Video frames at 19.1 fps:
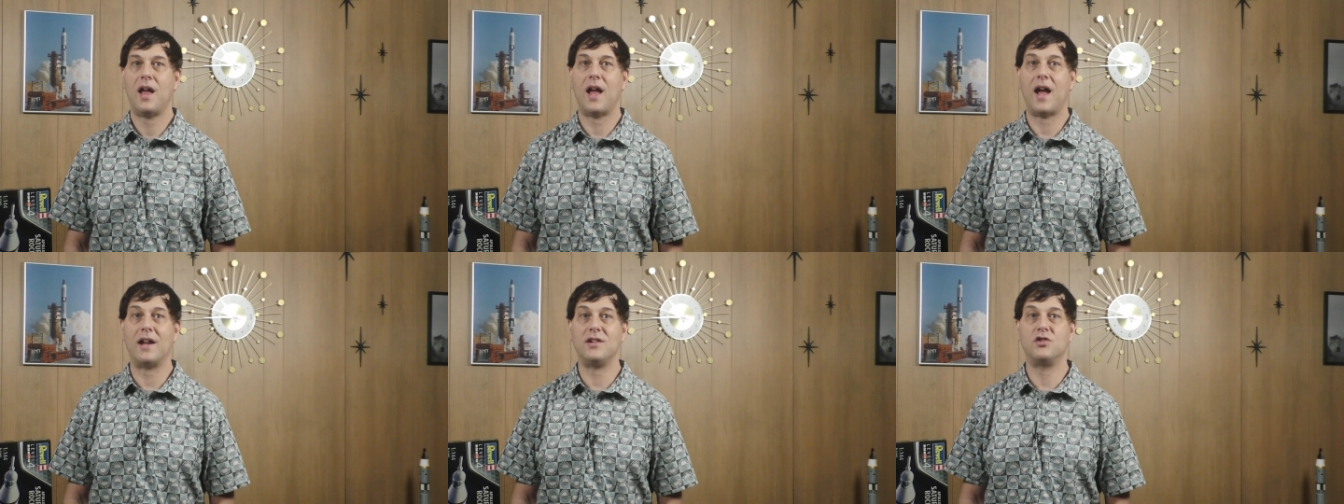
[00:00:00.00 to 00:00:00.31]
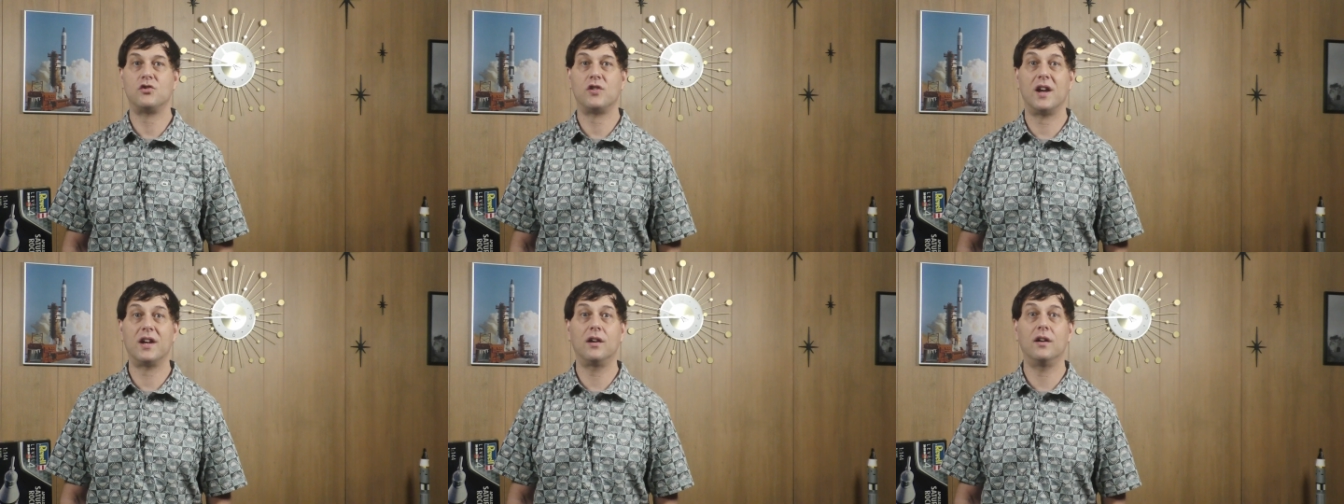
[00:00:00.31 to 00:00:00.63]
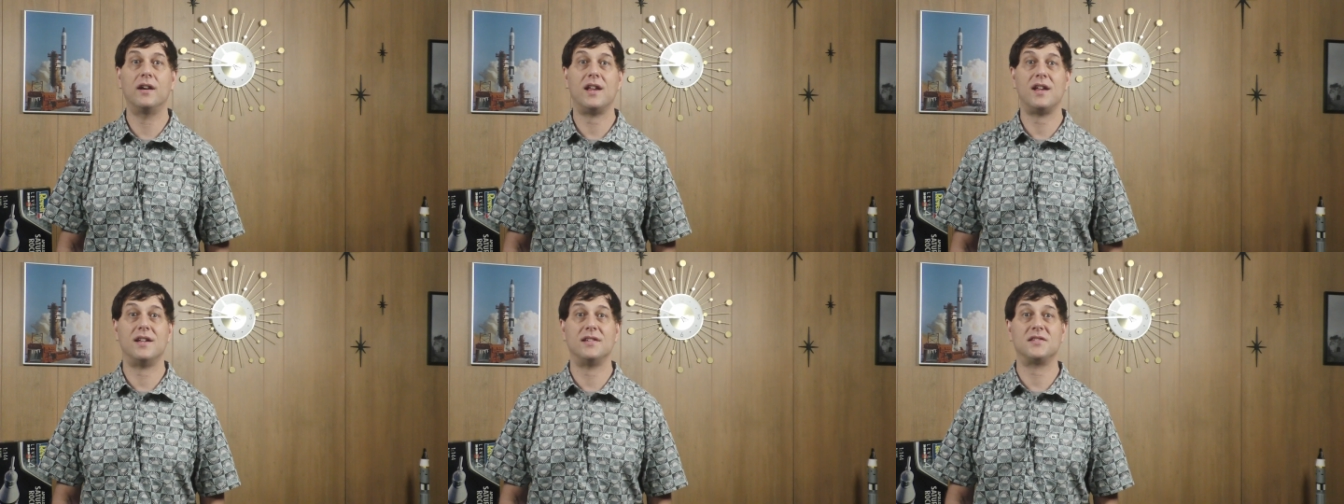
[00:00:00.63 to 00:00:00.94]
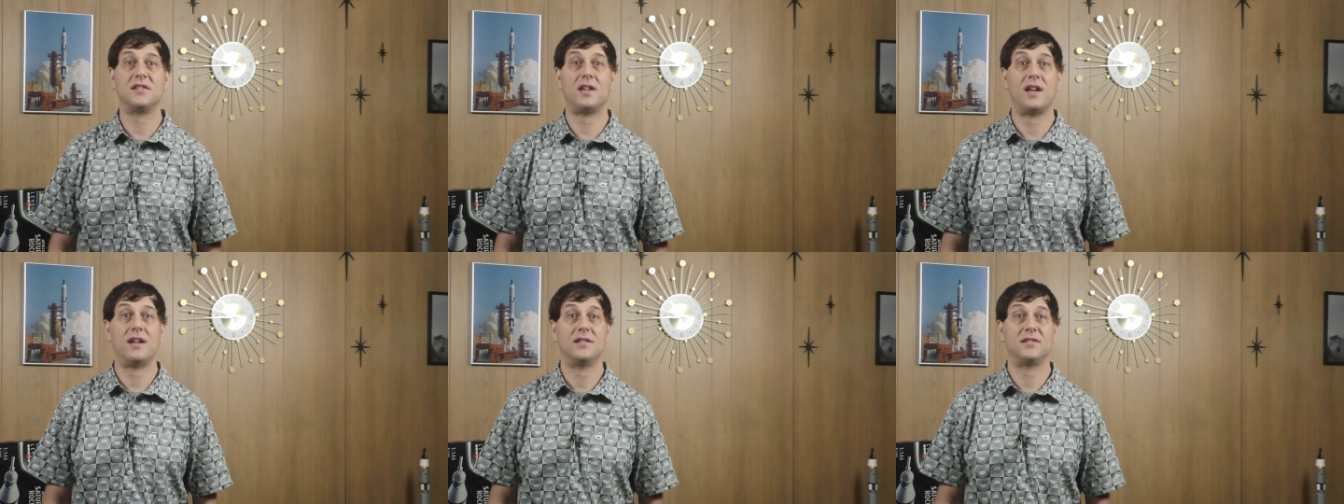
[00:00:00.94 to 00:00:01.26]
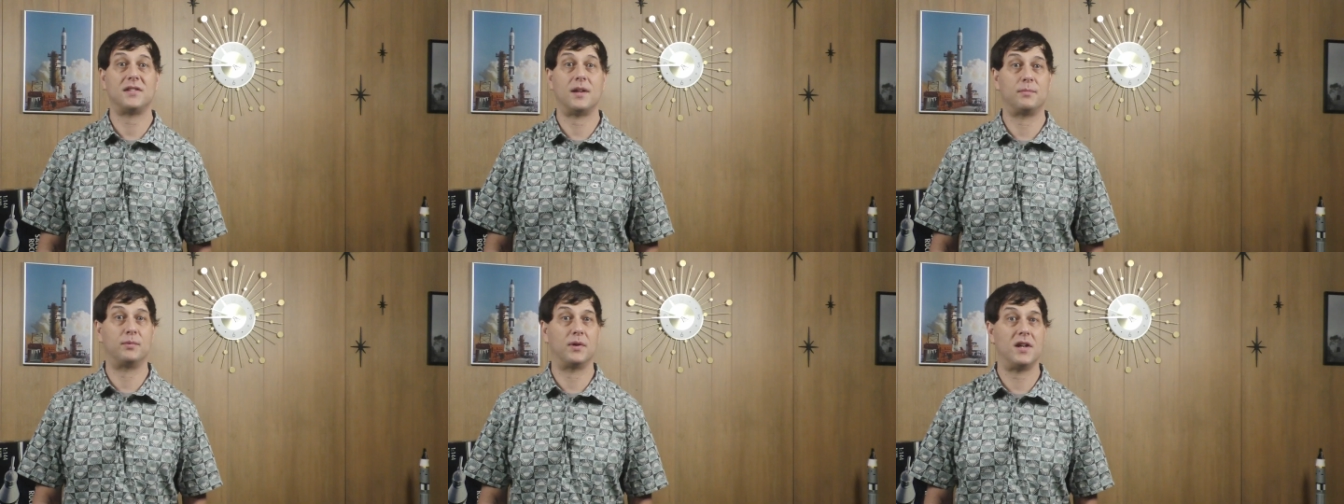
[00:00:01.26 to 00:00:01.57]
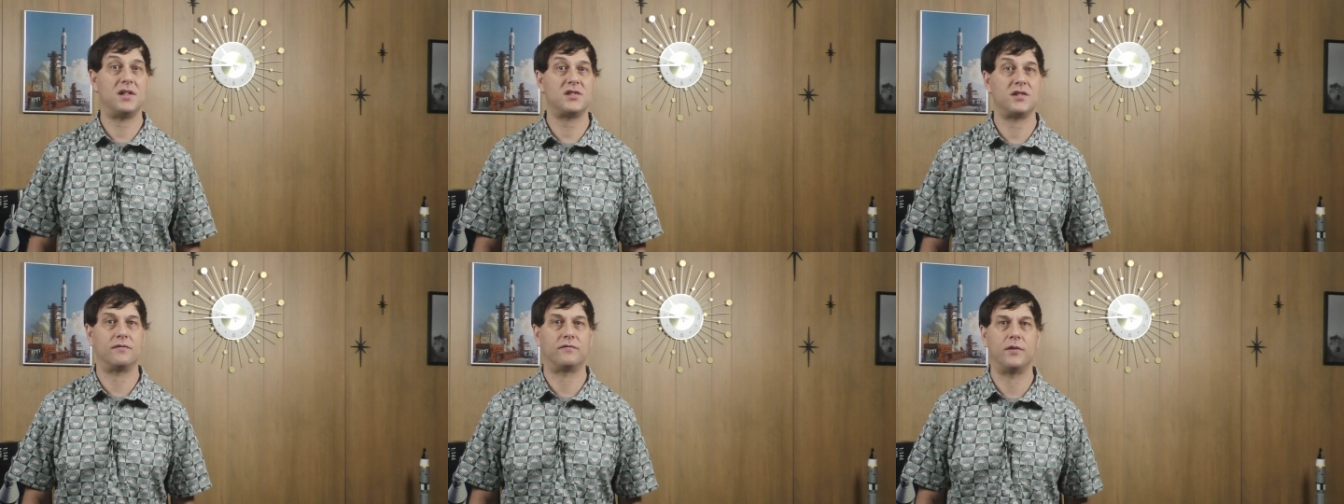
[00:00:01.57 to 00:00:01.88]
had triggered its
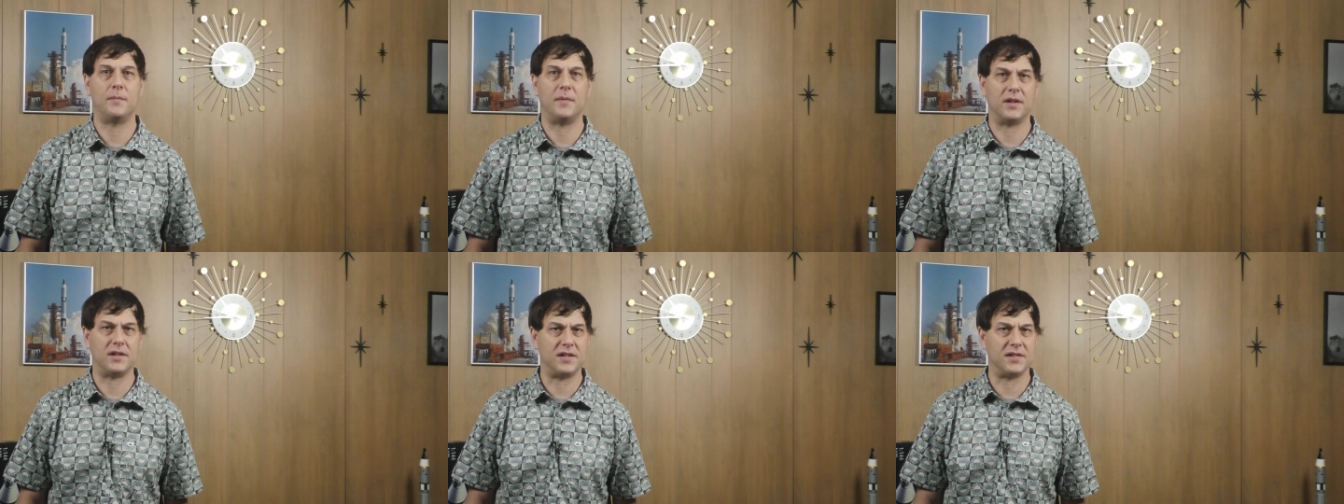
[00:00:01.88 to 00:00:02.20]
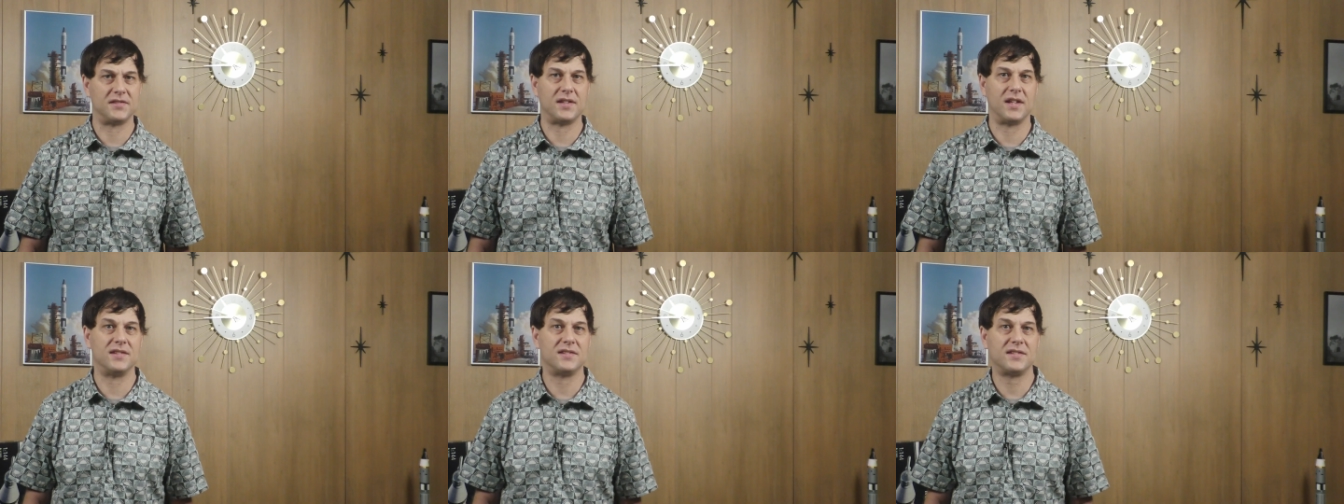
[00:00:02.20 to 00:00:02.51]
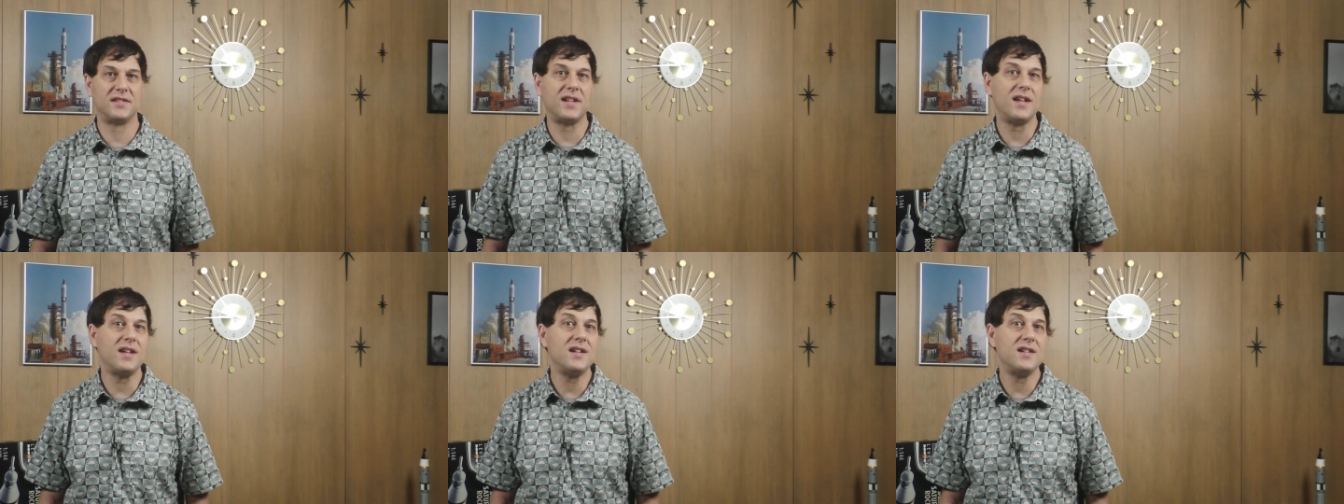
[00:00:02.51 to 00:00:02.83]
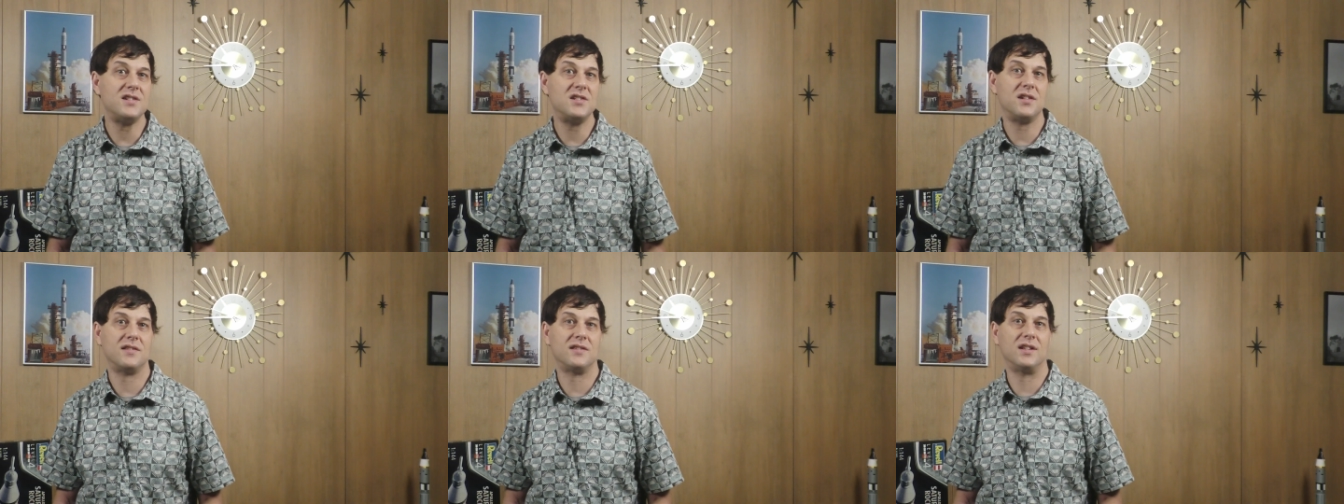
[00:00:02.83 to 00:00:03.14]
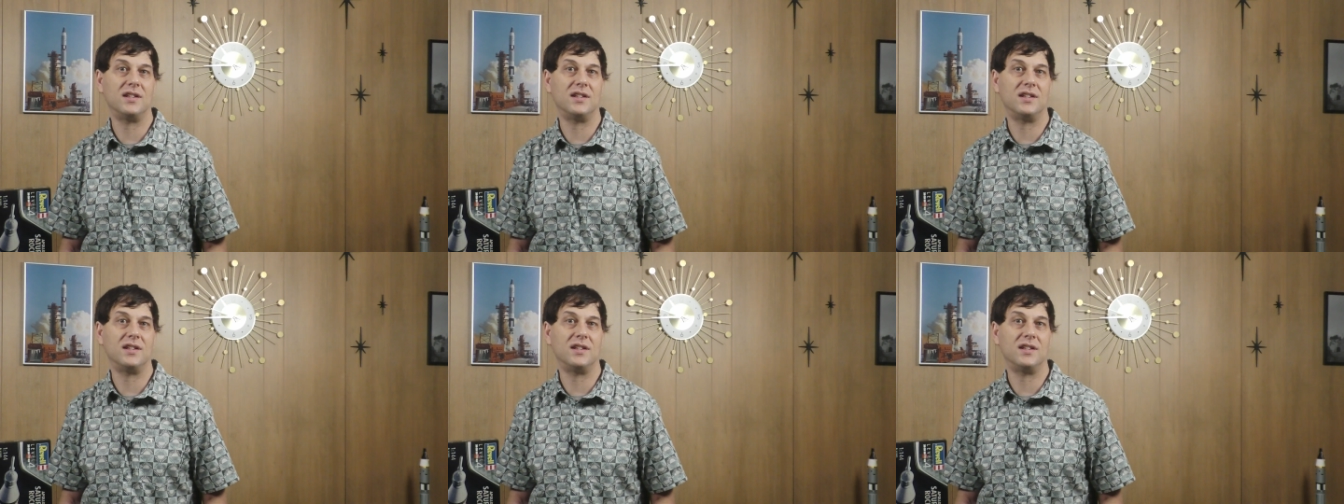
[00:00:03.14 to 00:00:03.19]
separation from the descent stage,